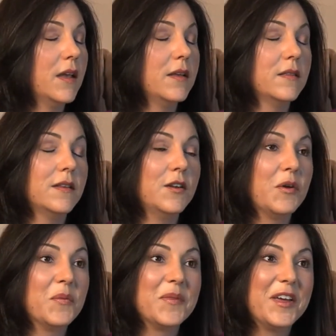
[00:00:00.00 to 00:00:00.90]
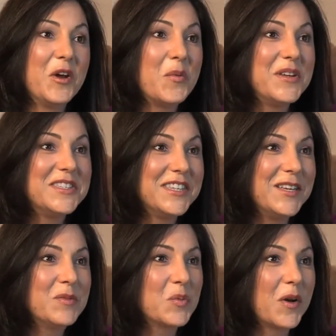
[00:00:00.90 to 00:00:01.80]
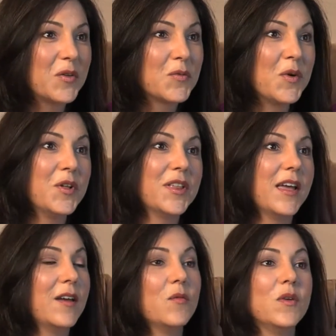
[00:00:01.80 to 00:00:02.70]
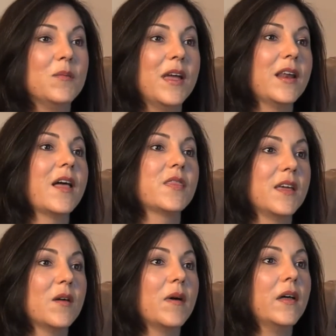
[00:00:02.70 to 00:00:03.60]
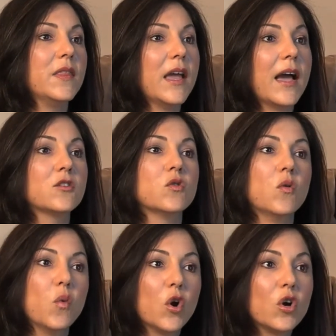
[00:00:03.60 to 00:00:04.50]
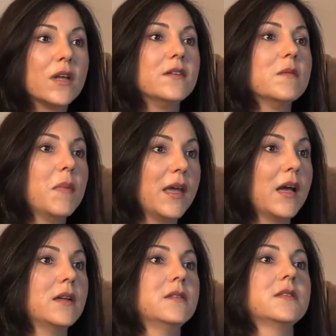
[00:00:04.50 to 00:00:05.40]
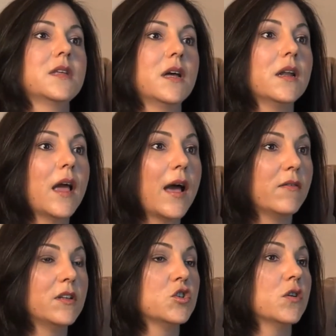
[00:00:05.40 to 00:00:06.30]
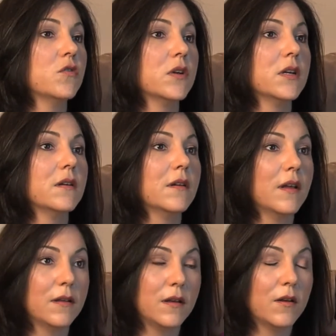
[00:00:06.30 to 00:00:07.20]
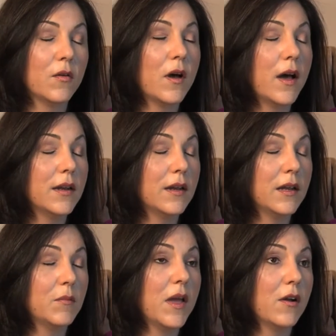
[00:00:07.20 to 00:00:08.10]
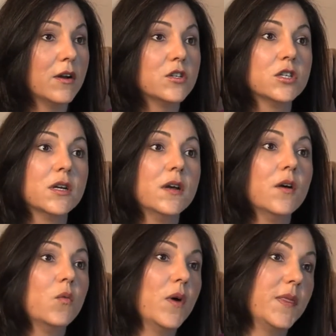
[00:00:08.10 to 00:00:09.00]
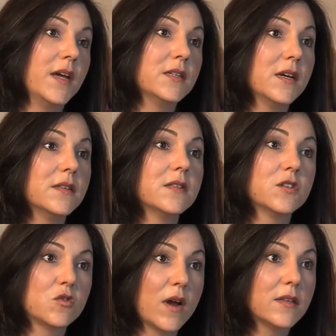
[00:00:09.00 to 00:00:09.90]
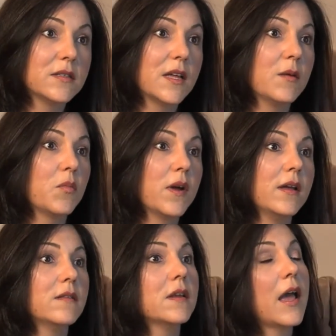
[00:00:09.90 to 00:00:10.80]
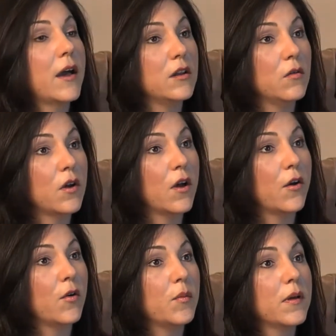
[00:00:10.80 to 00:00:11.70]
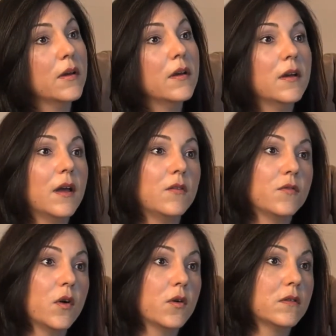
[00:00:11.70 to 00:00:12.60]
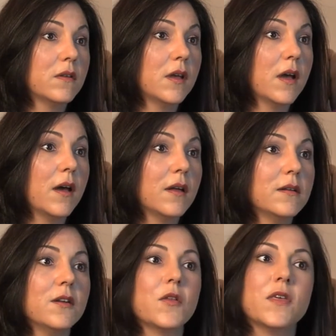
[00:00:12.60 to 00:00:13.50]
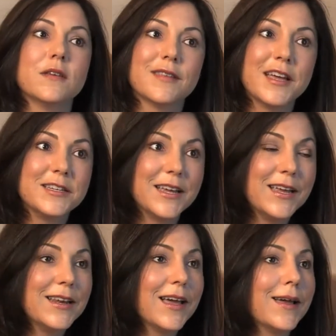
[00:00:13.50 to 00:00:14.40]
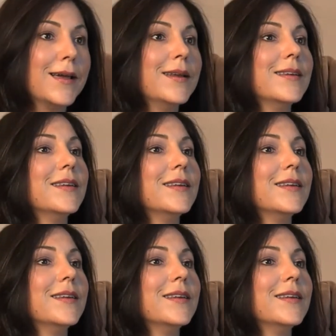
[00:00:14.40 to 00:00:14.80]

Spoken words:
it always seems wonderful, and we may not think about the actual work and demands that having children, in a marriage, what that does, the stress that it brings, and how do you cope, and focusing on, things like date night